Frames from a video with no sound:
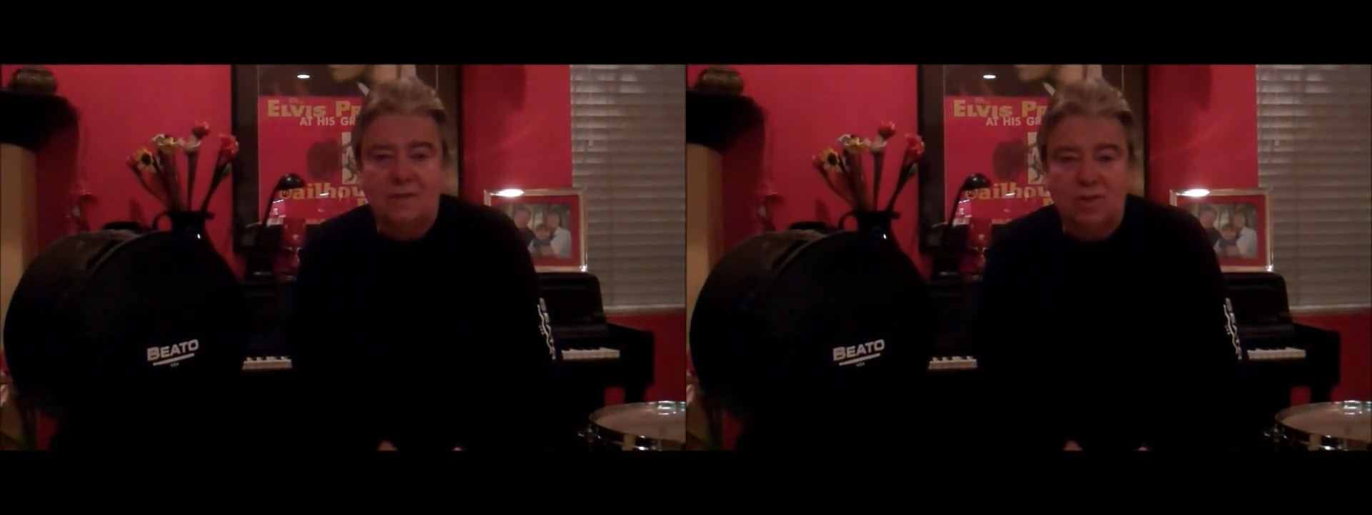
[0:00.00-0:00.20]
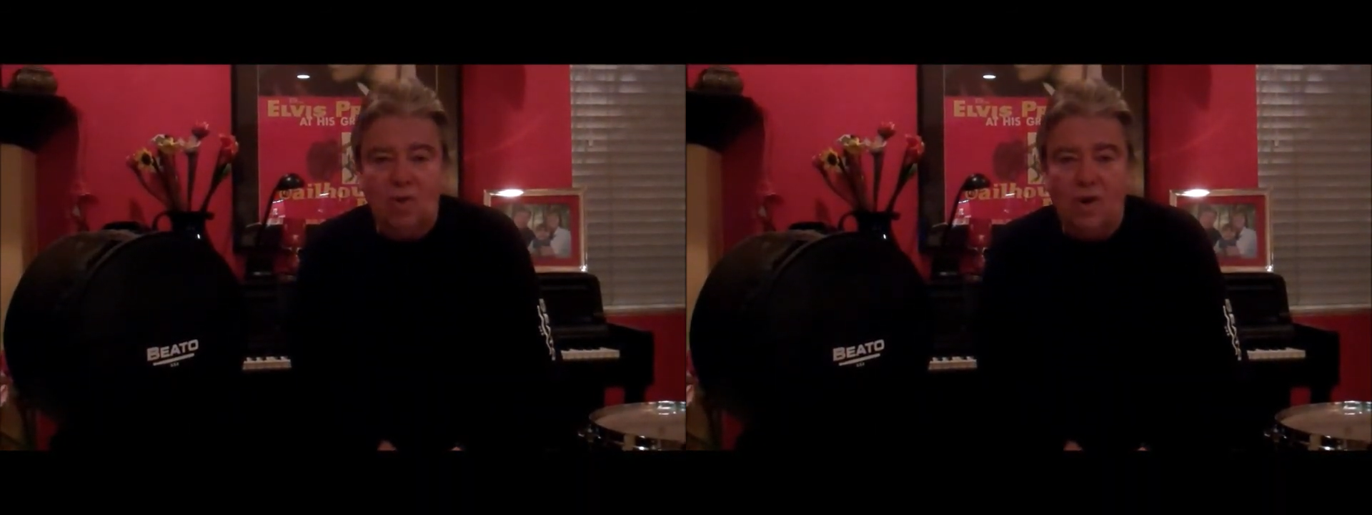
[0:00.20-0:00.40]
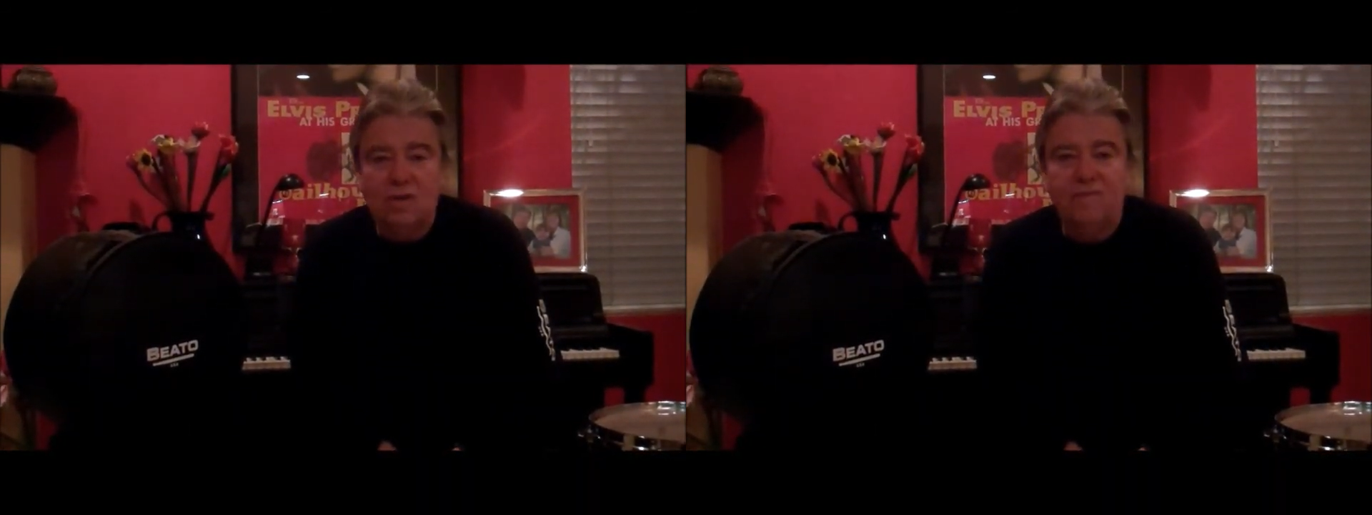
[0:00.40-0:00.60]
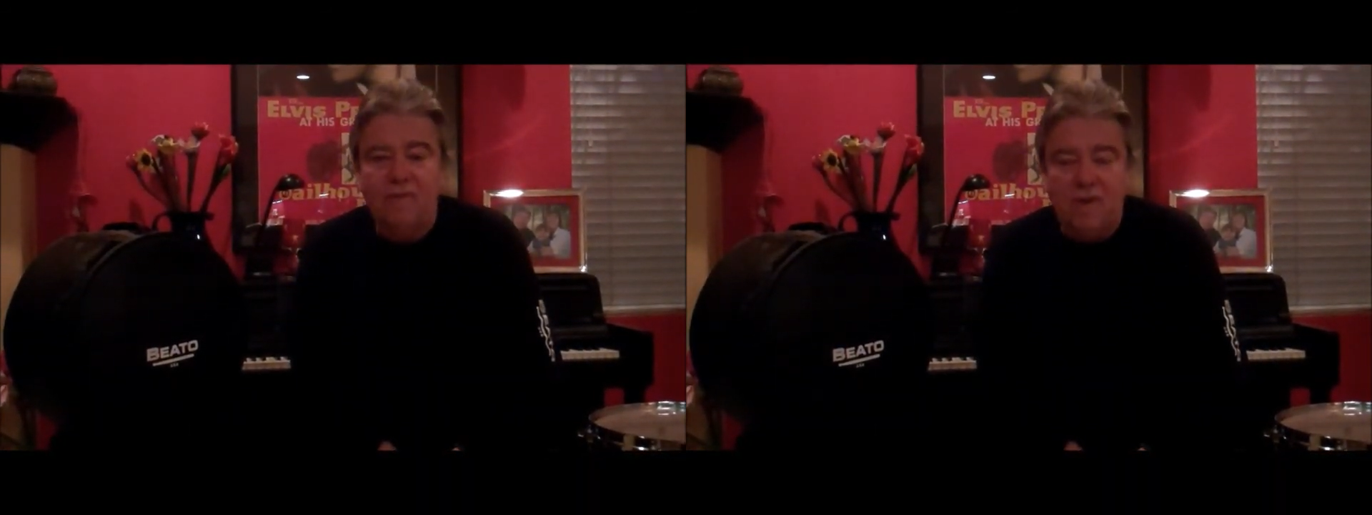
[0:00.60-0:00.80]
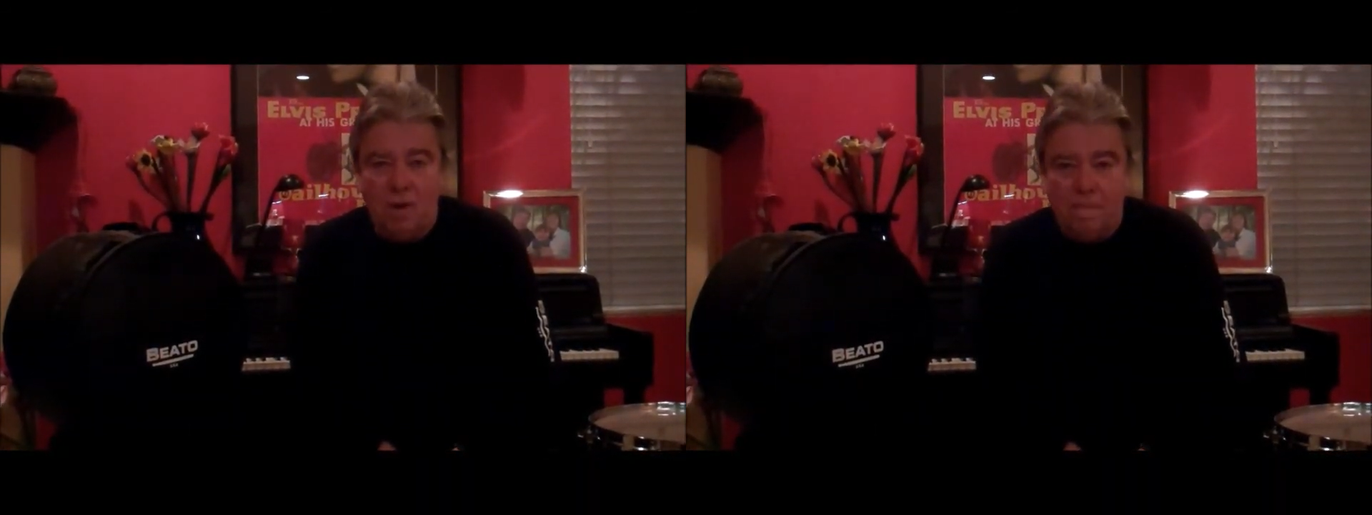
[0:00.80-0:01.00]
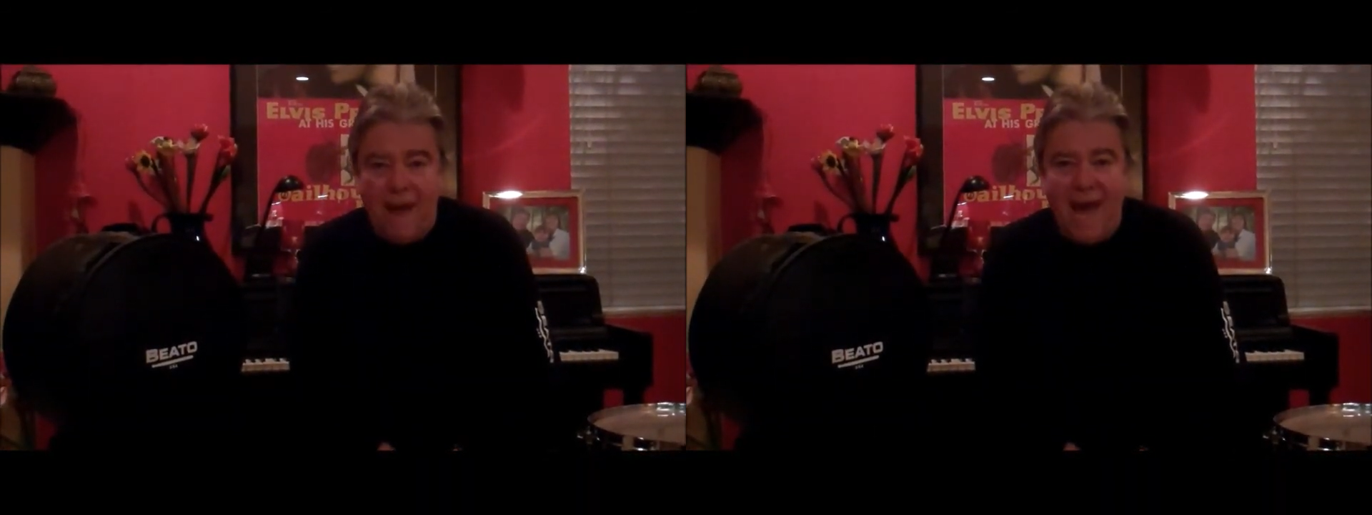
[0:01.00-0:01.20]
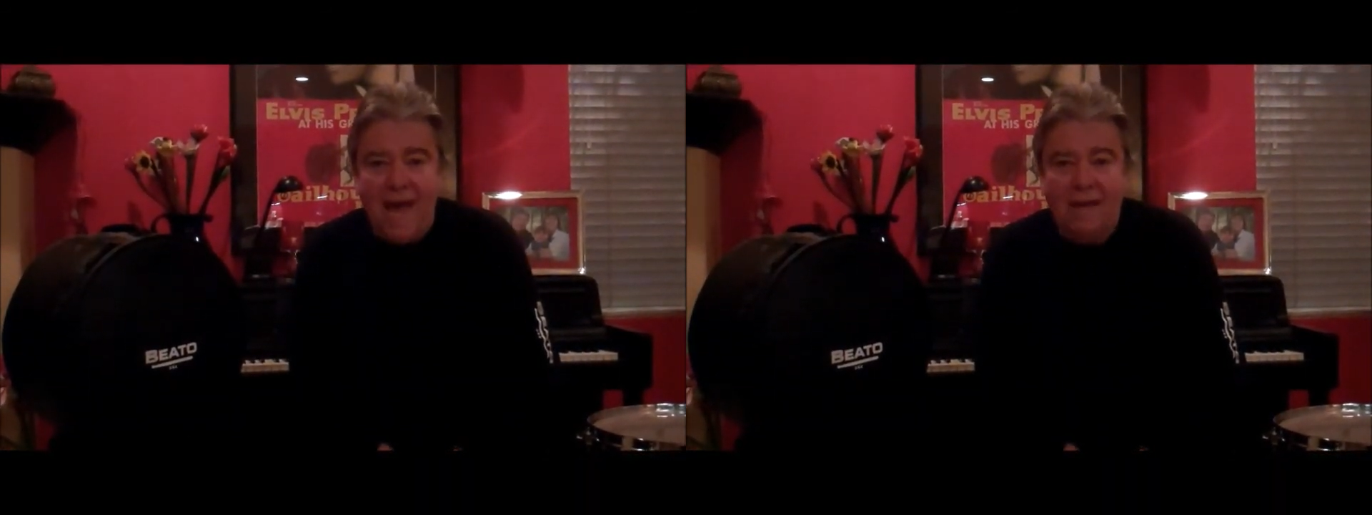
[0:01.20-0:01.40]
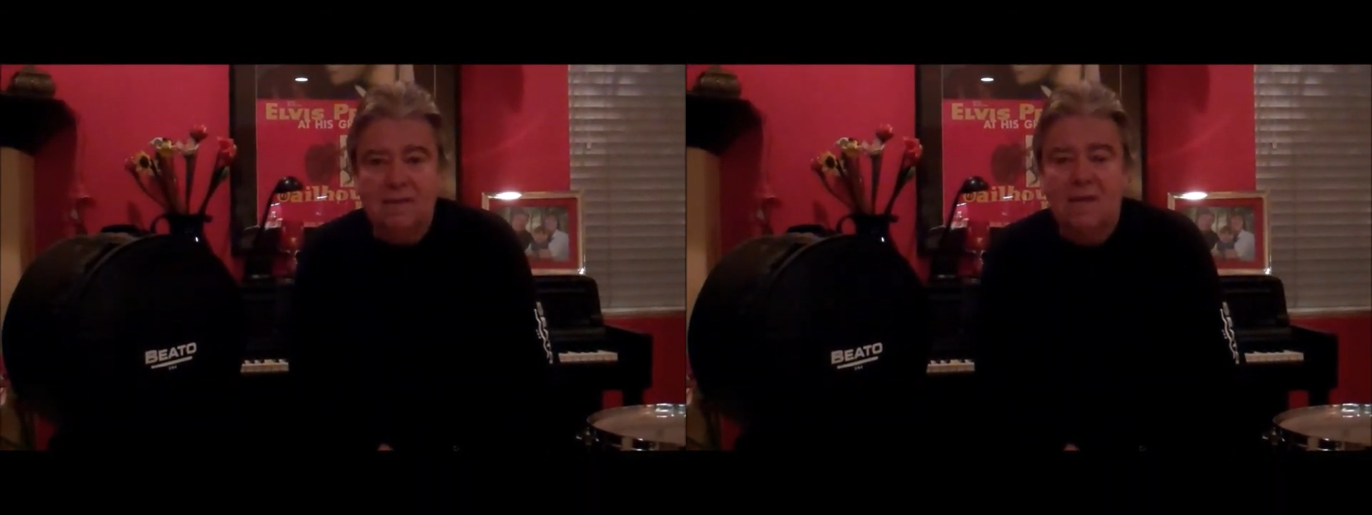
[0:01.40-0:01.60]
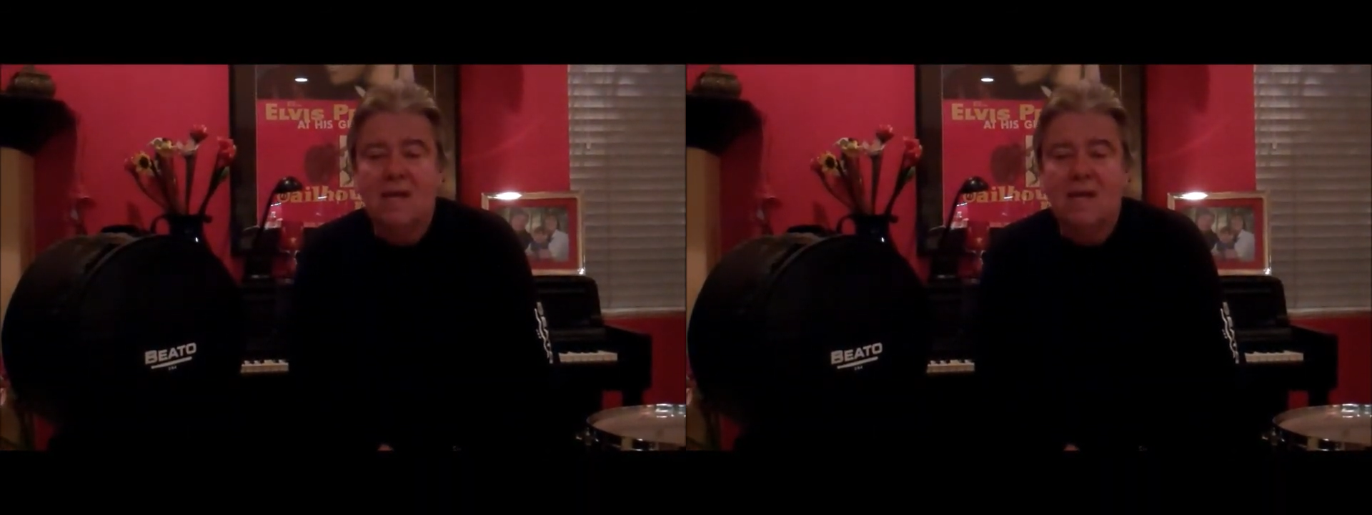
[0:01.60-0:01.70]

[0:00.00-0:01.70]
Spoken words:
source for your bags,